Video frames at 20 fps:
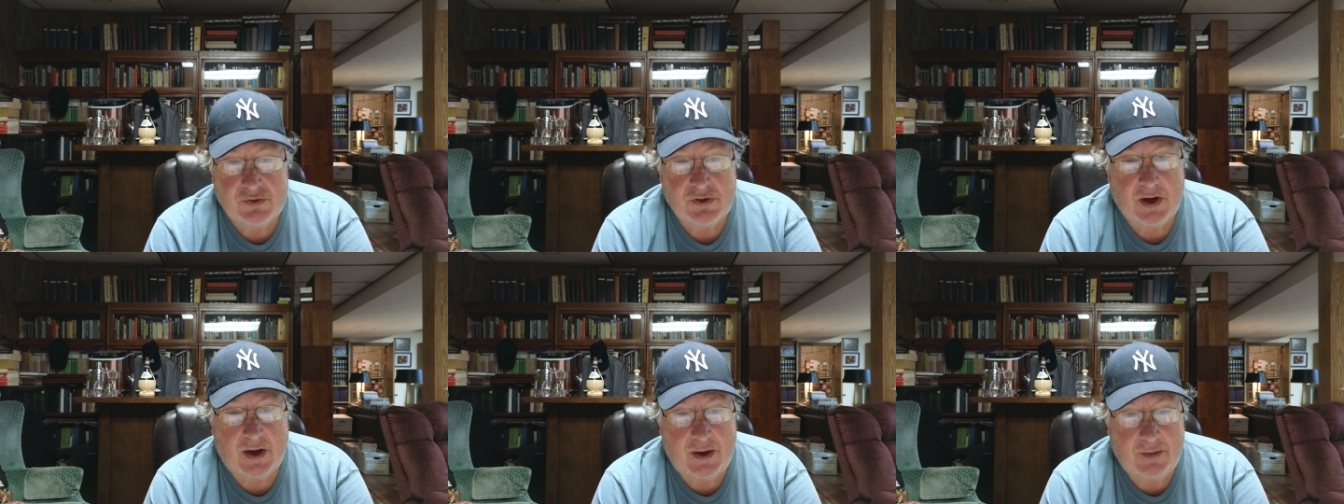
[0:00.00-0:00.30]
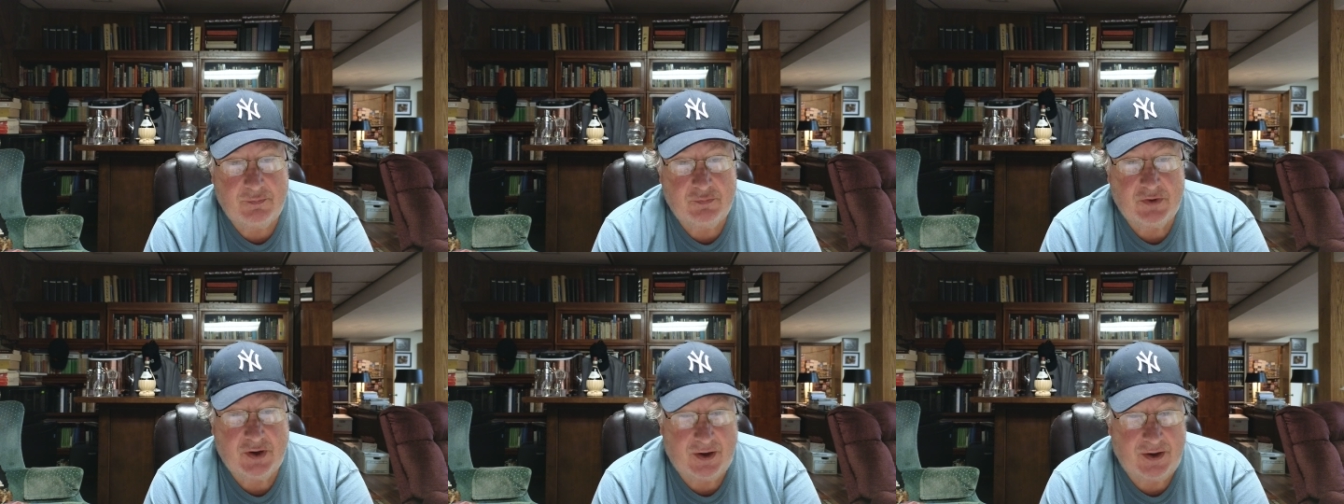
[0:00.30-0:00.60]

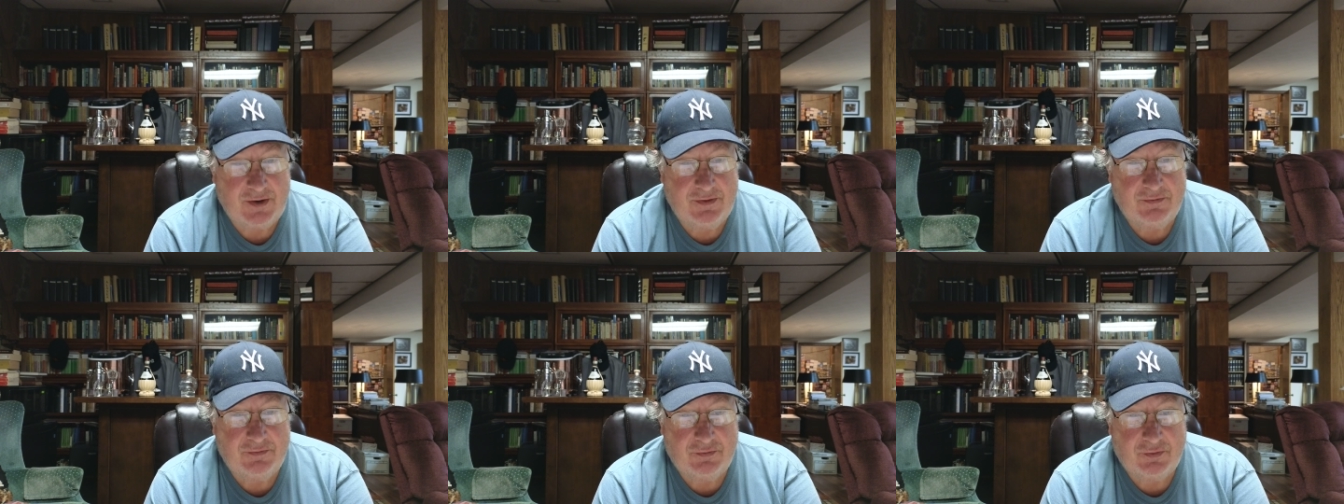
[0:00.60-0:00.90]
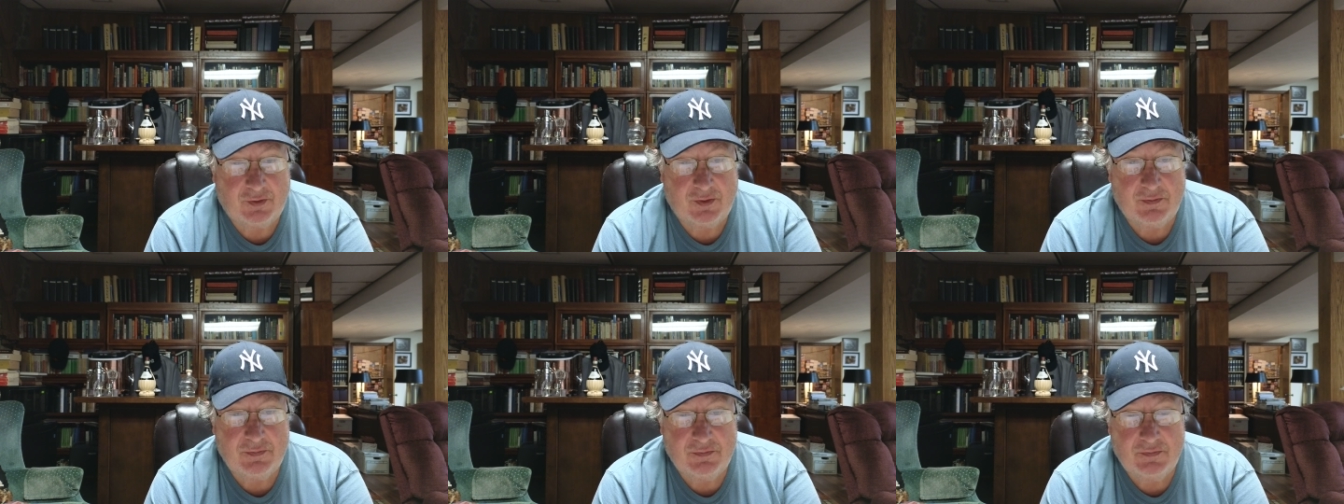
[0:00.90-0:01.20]
directly
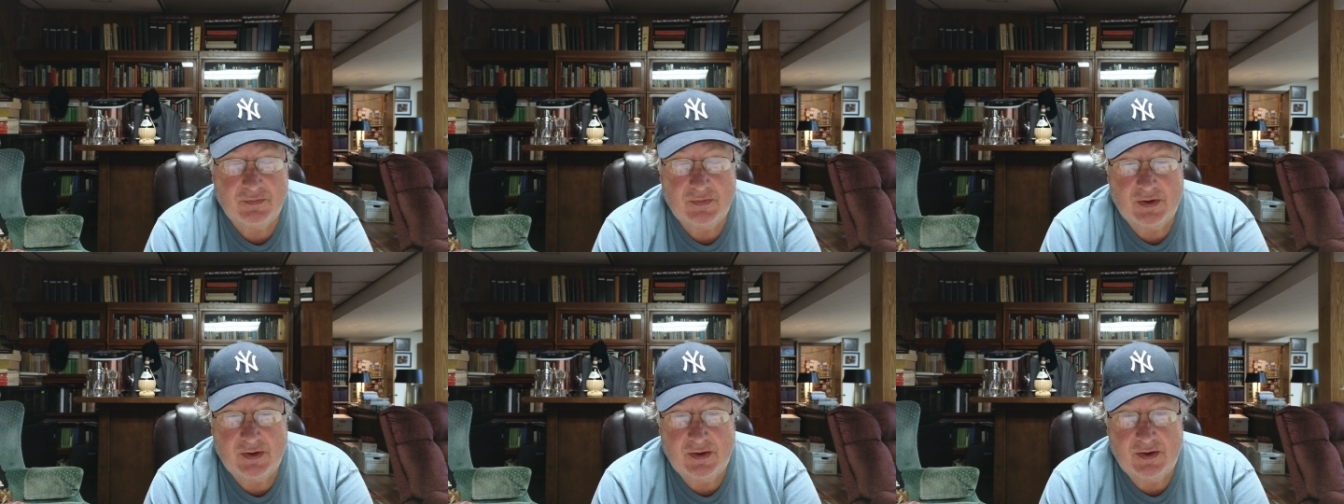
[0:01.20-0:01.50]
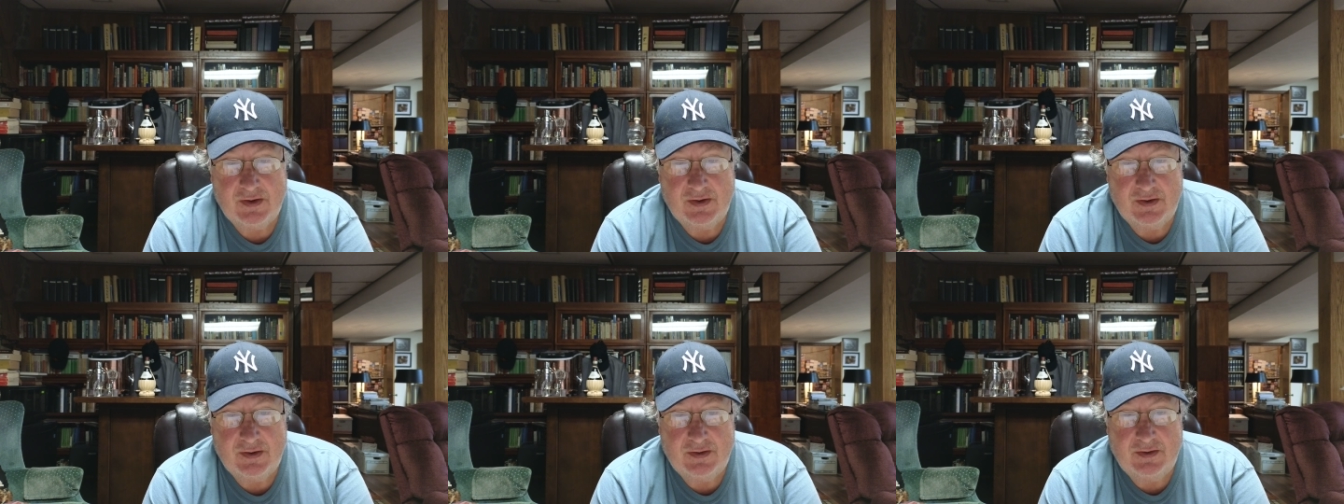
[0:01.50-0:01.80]
from Mickey
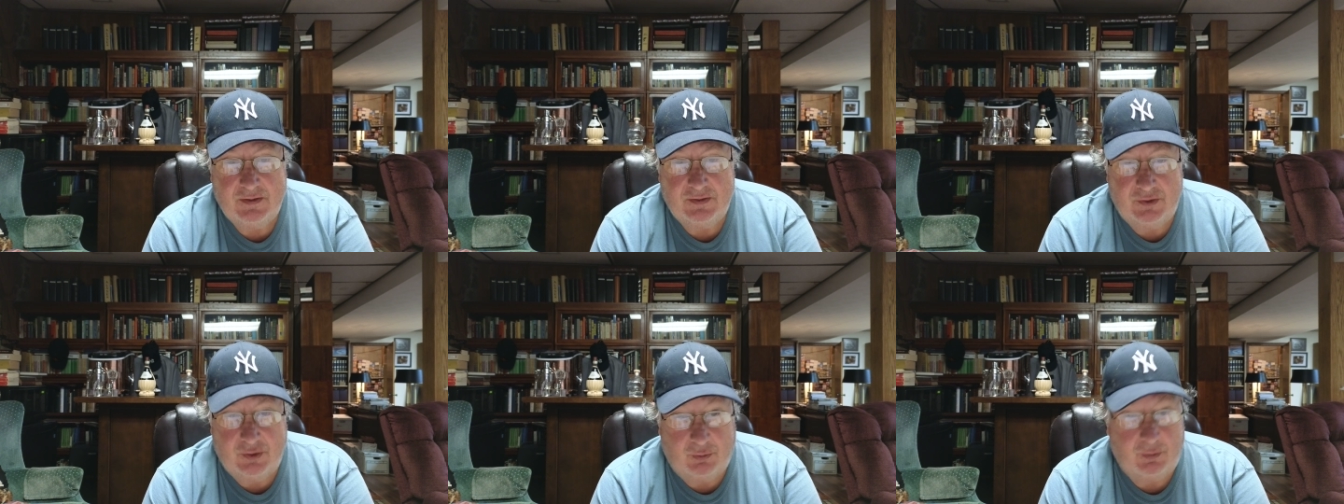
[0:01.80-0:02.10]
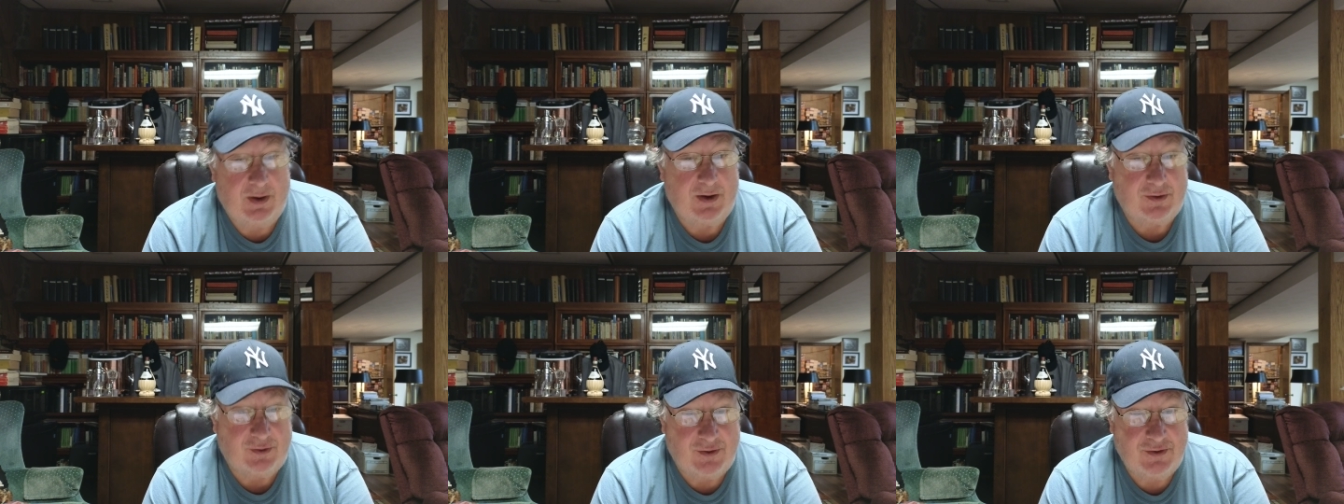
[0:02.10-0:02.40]
Mantle. So
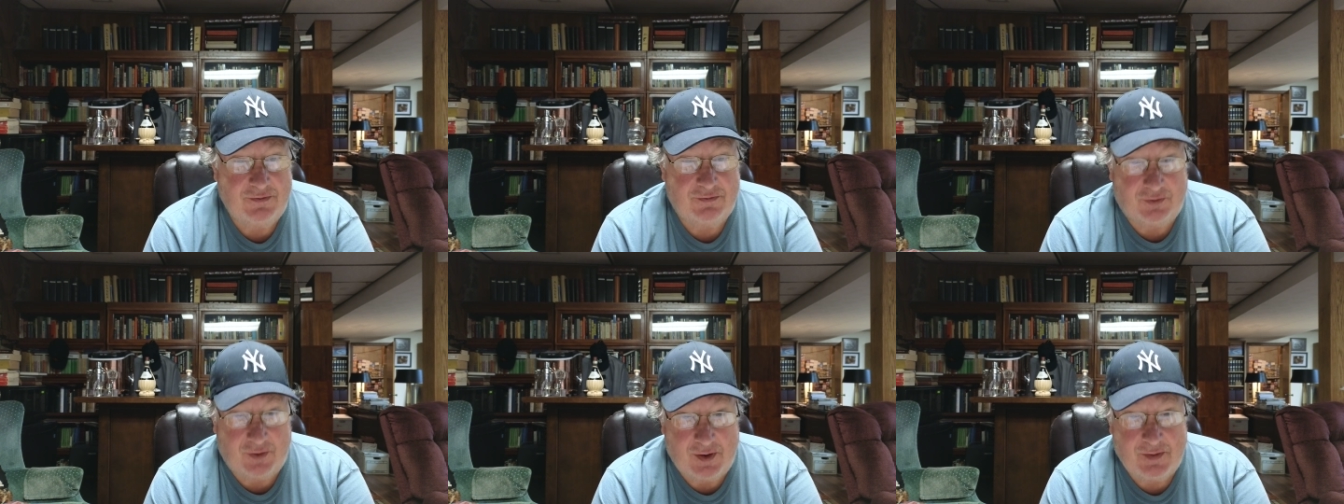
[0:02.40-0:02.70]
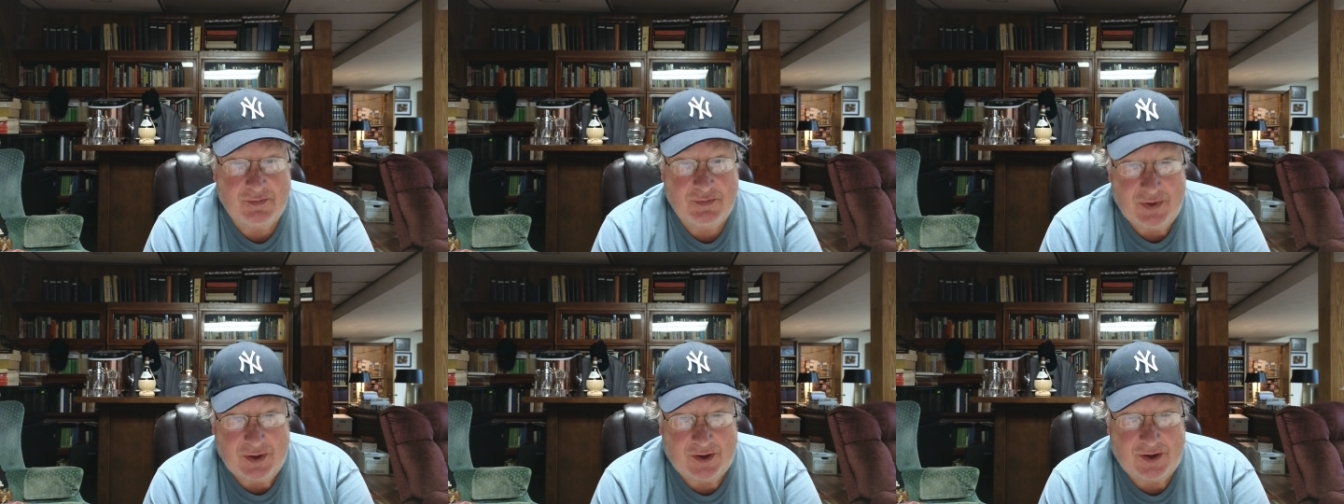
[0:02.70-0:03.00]
that's
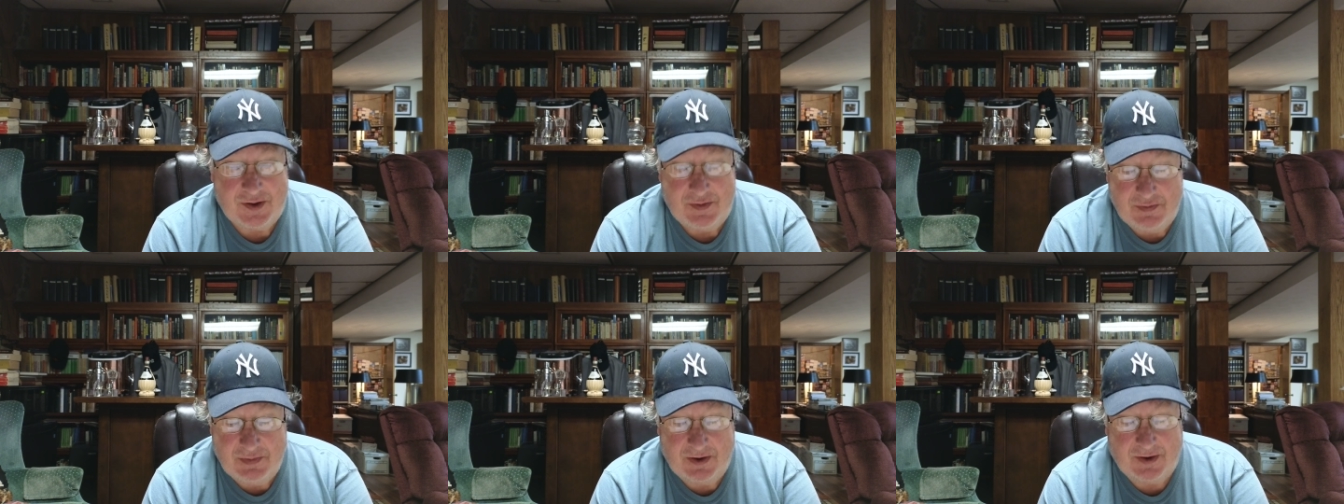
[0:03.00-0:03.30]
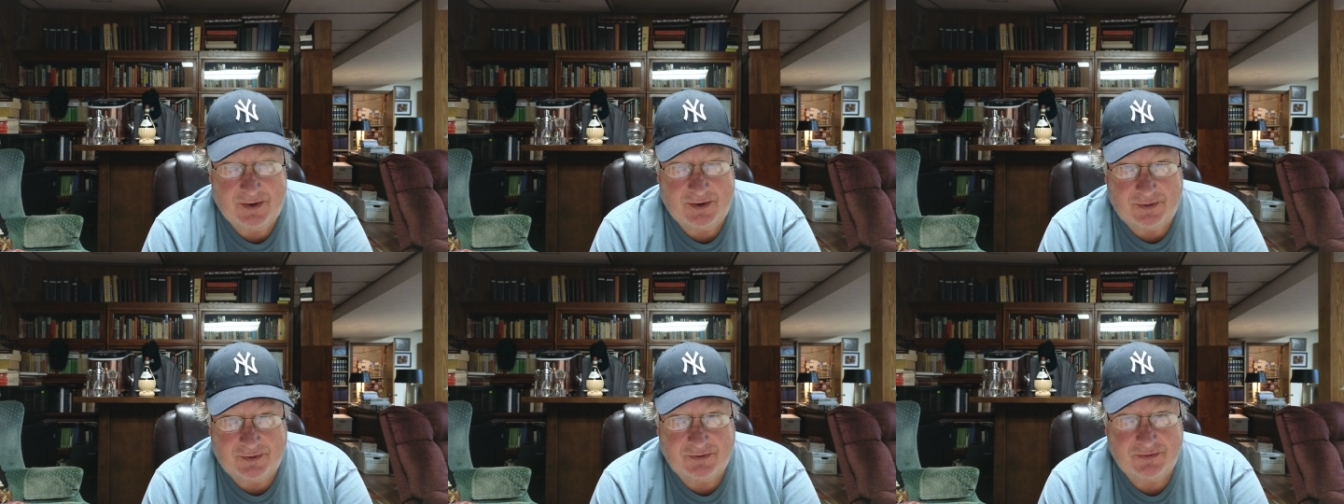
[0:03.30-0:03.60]
my favorite
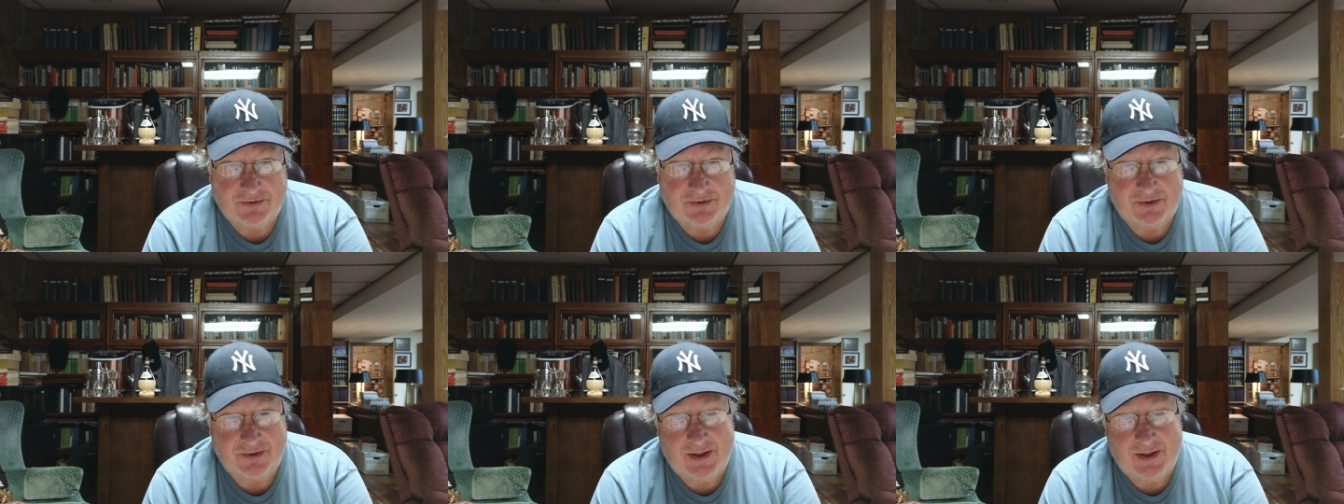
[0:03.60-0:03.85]
card.